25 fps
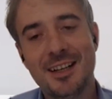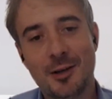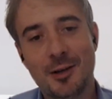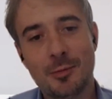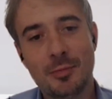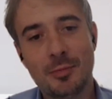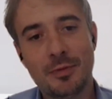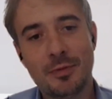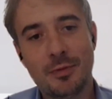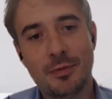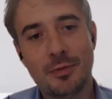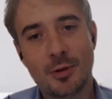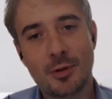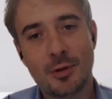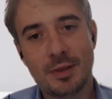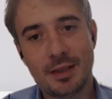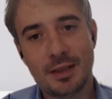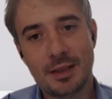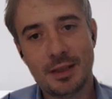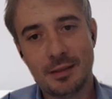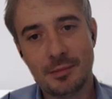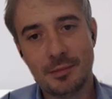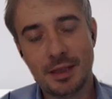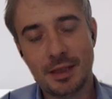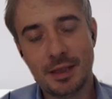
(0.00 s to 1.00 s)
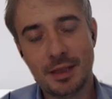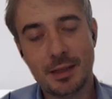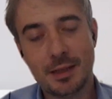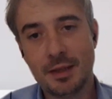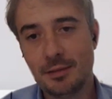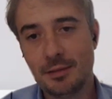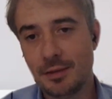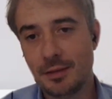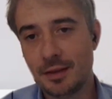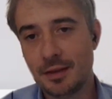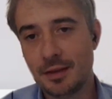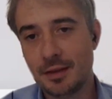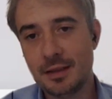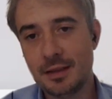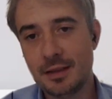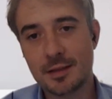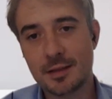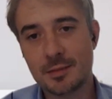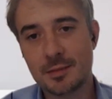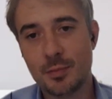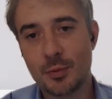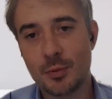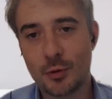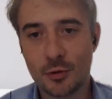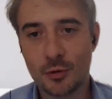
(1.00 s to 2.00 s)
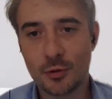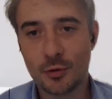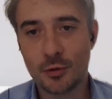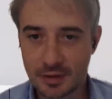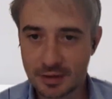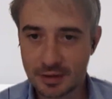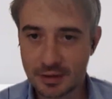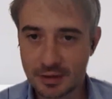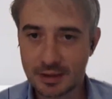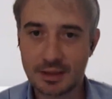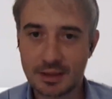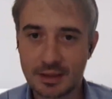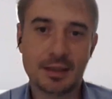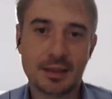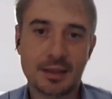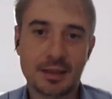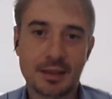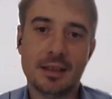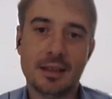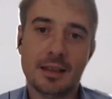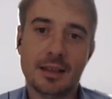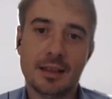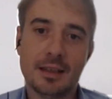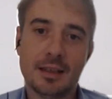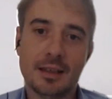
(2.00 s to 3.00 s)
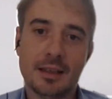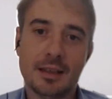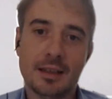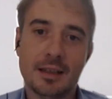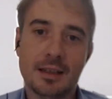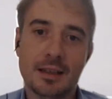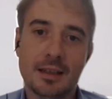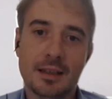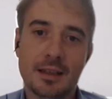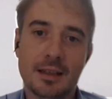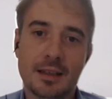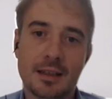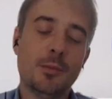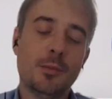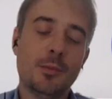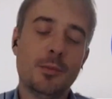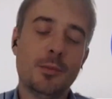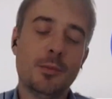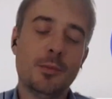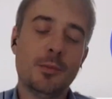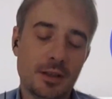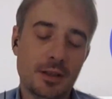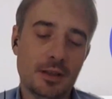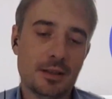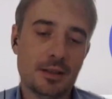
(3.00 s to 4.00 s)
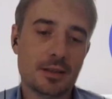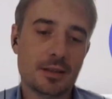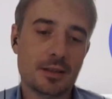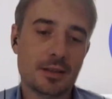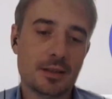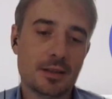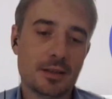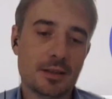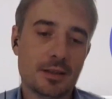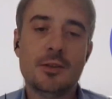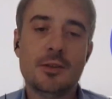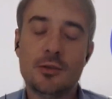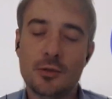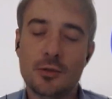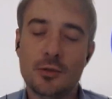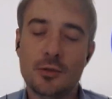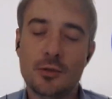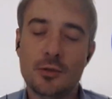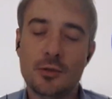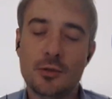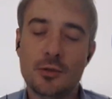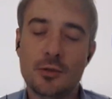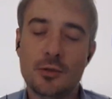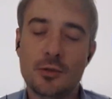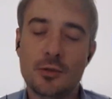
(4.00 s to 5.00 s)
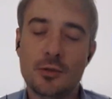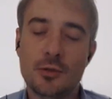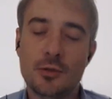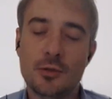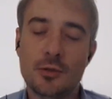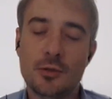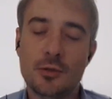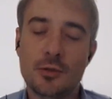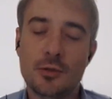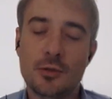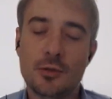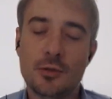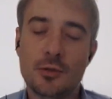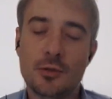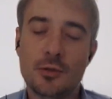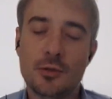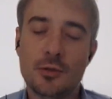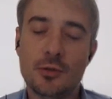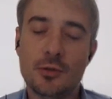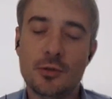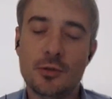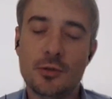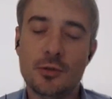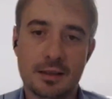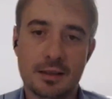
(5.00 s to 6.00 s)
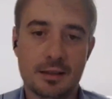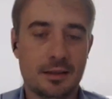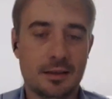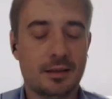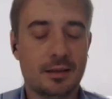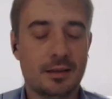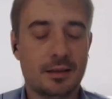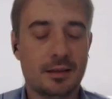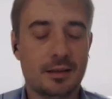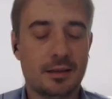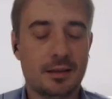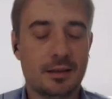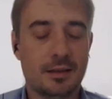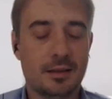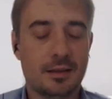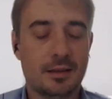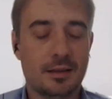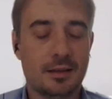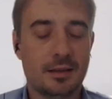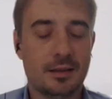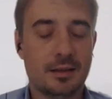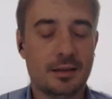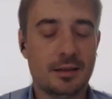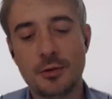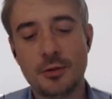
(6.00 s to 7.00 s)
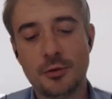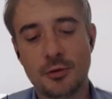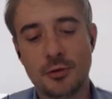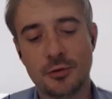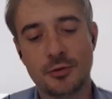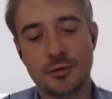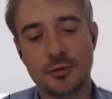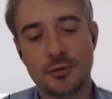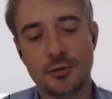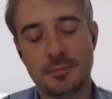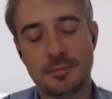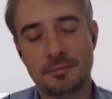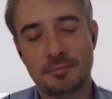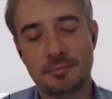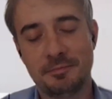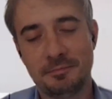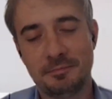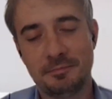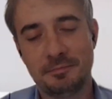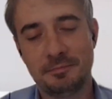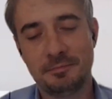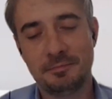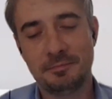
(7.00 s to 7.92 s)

earlier on before, but I believe that this has brought all of the communities together within their own institutions.